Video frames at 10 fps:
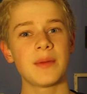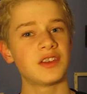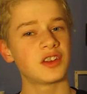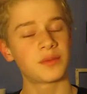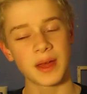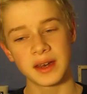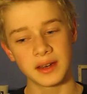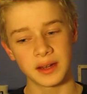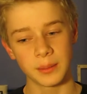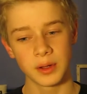and
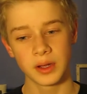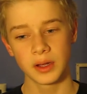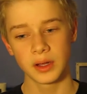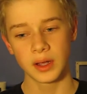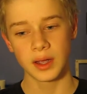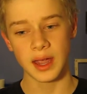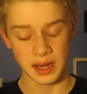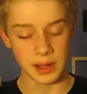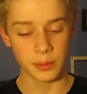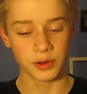suspended him,
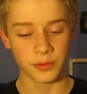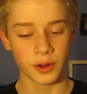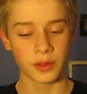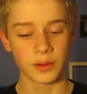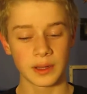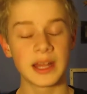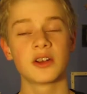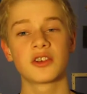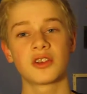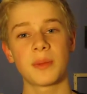and he was
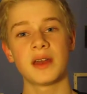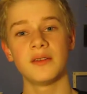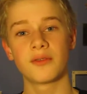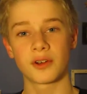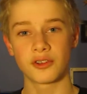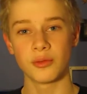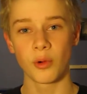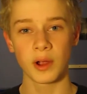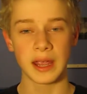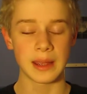later suspended for 2
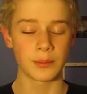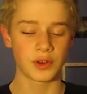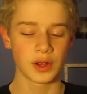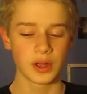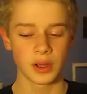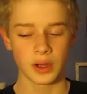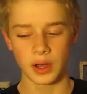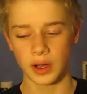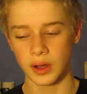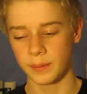more games
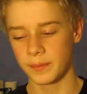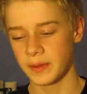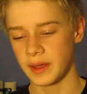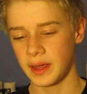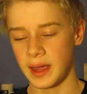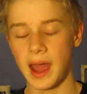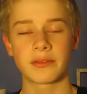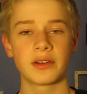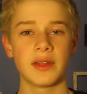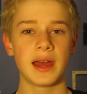
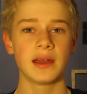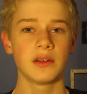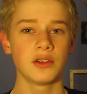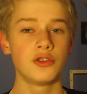after that,